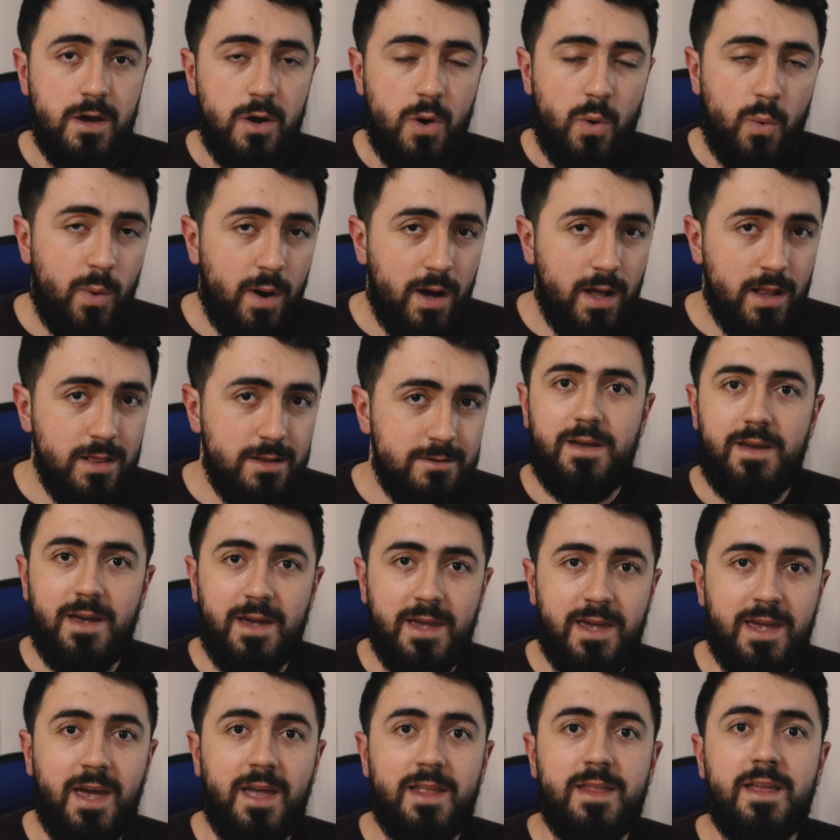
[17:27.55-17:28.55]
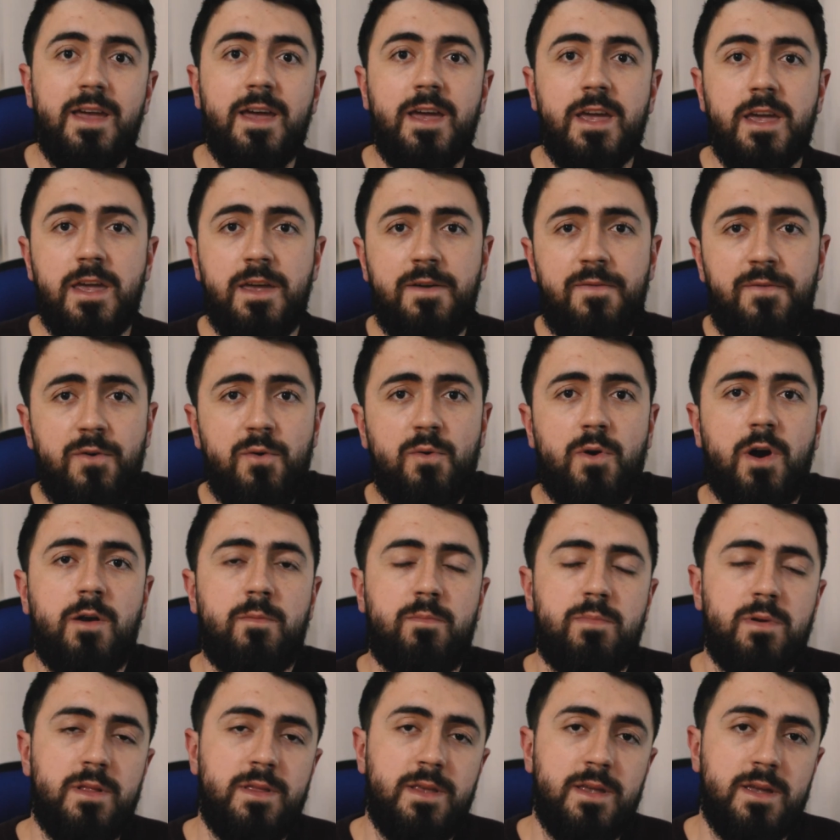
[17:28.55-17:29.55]
Well, again, if you are
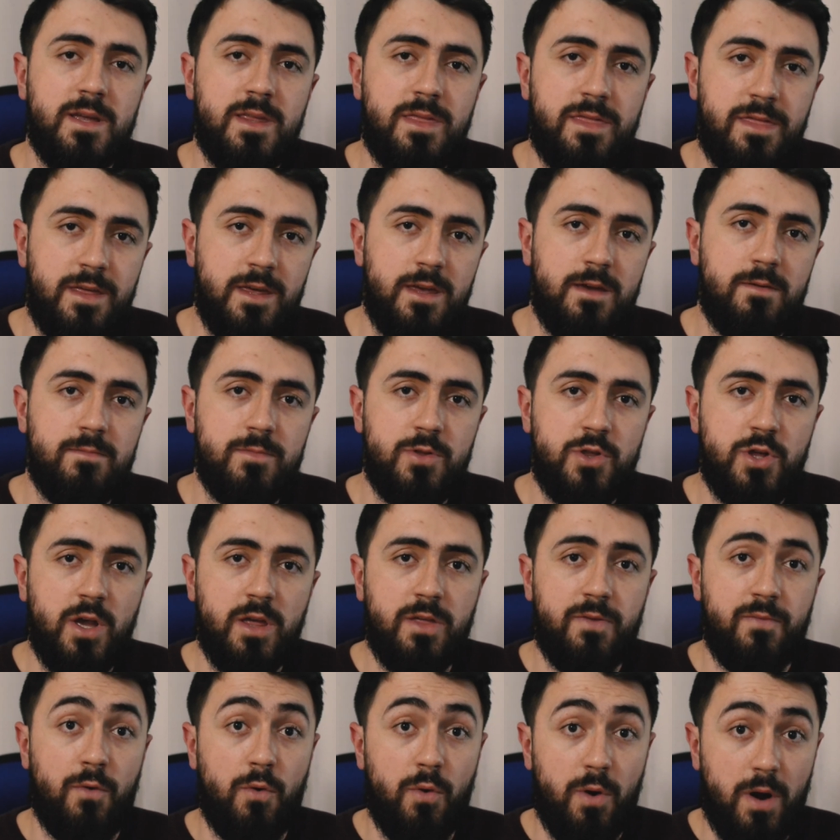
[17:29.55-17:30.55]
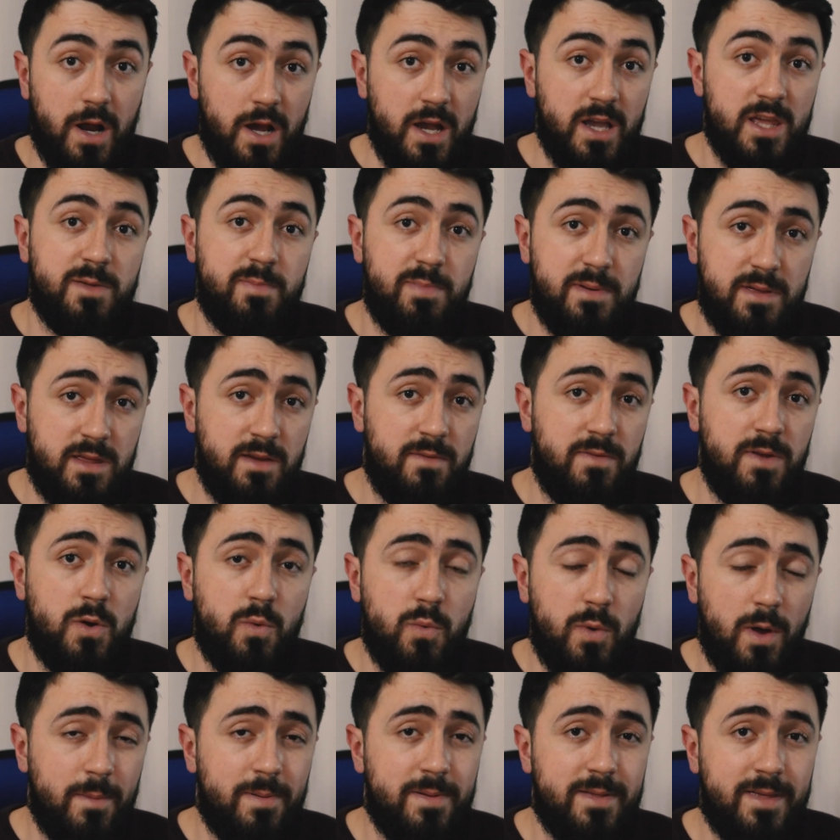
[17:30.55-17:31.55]
building a theme just for a specific
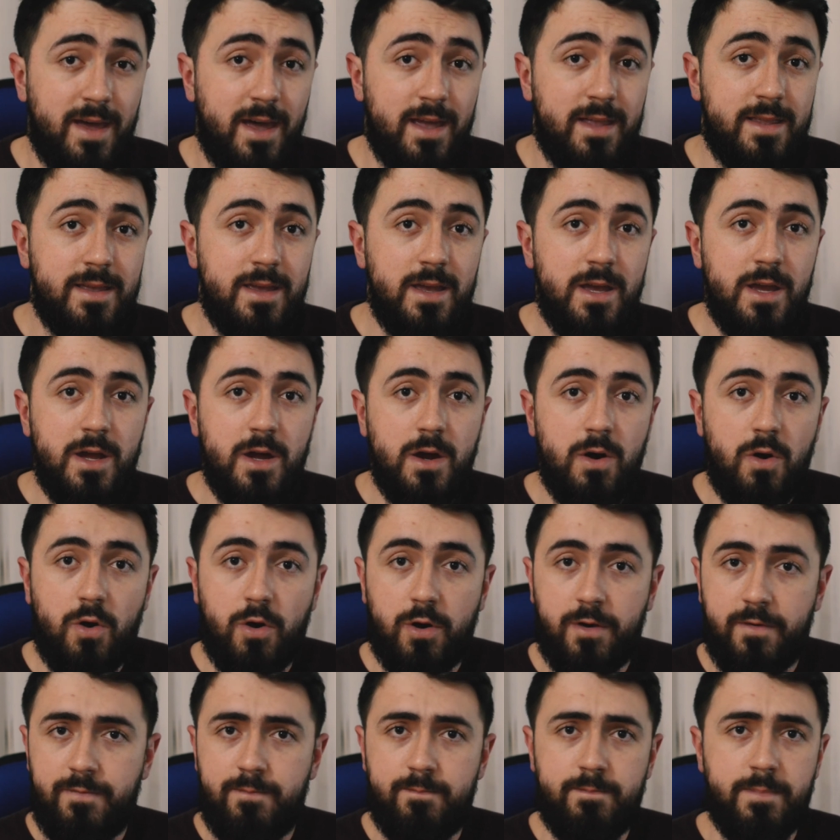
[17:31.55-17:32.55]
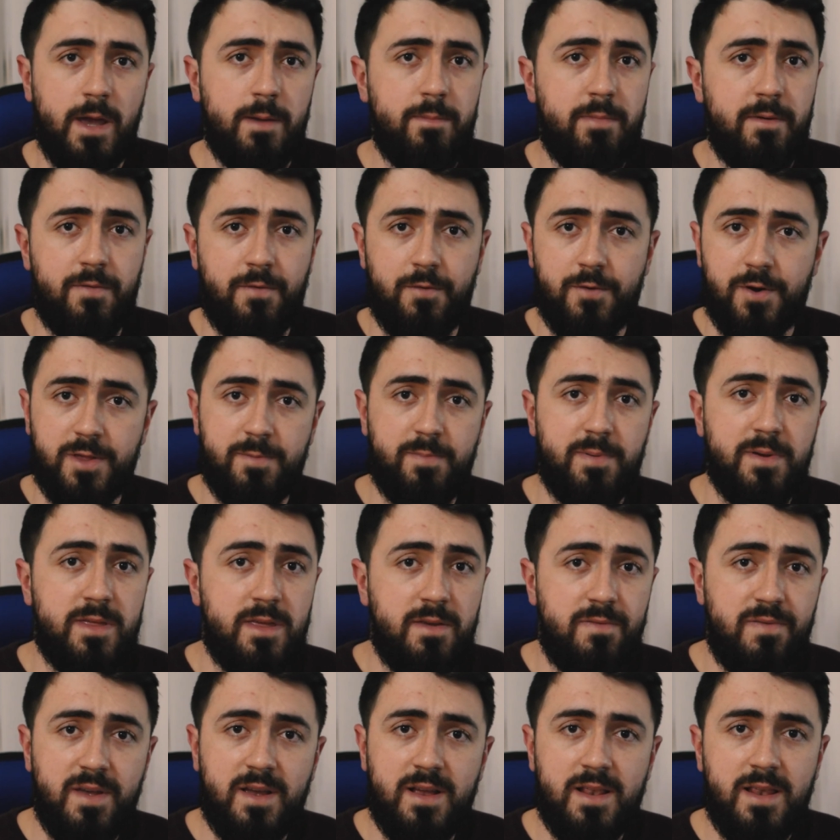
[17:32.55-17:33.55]
website or maybe for a
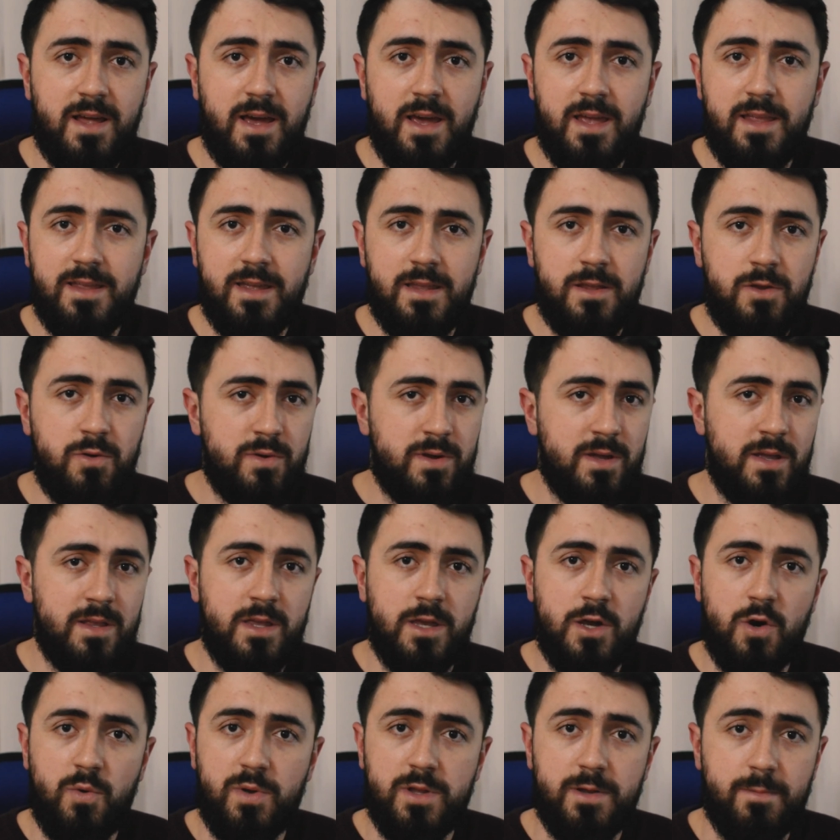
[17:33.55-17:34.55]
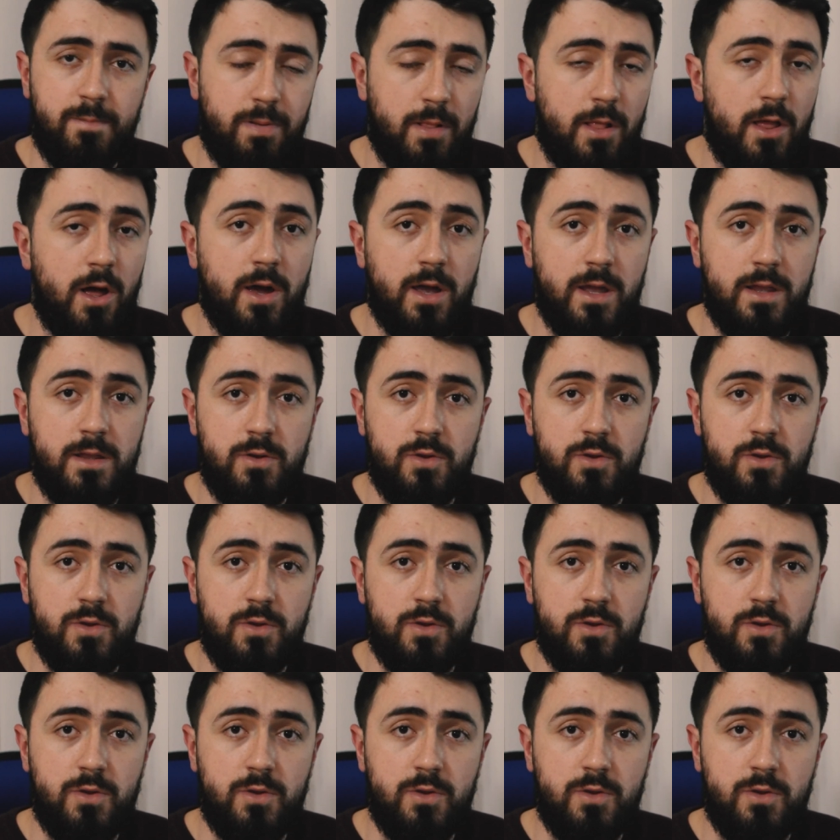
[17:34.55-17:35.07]
specific client, then you can go with a plugin.